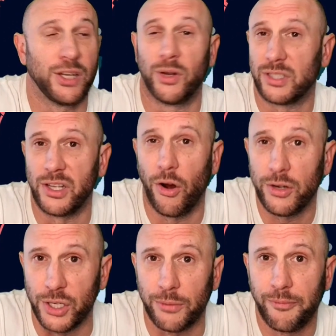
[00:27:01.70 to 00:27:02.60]
increasingly
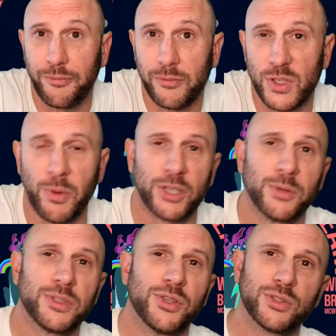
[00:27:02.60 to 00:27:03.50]
hard to, especially
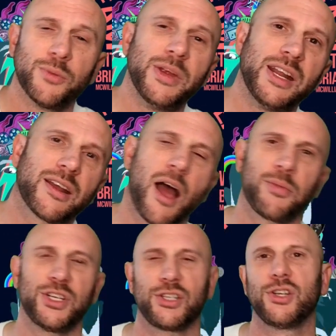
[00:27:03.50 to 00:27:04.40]
with social media
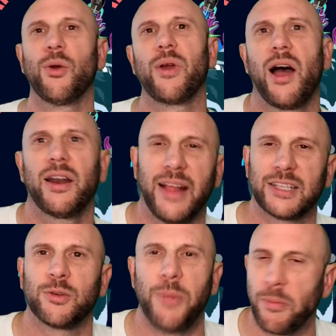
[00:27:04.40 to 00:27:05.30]
competition going on, and
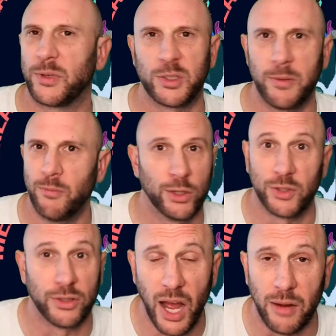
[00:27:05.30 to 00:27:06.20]
that's where people spend most
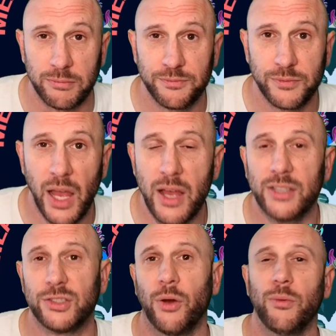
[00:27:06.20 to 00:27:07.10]
of their time.
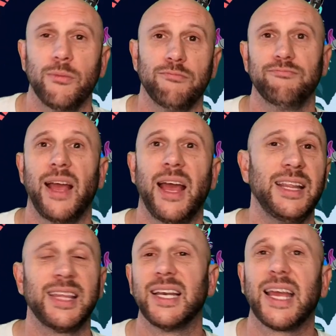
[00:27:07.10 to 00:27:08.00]
So
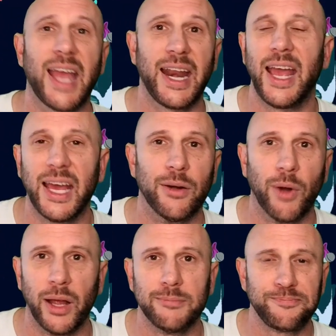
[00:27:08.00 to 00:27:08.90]
anything to get ahead,
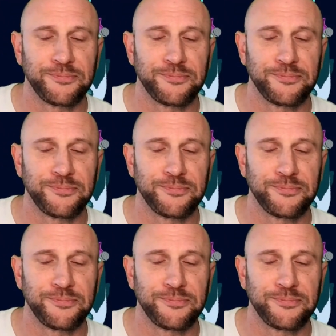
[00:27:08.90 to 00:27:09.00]
right?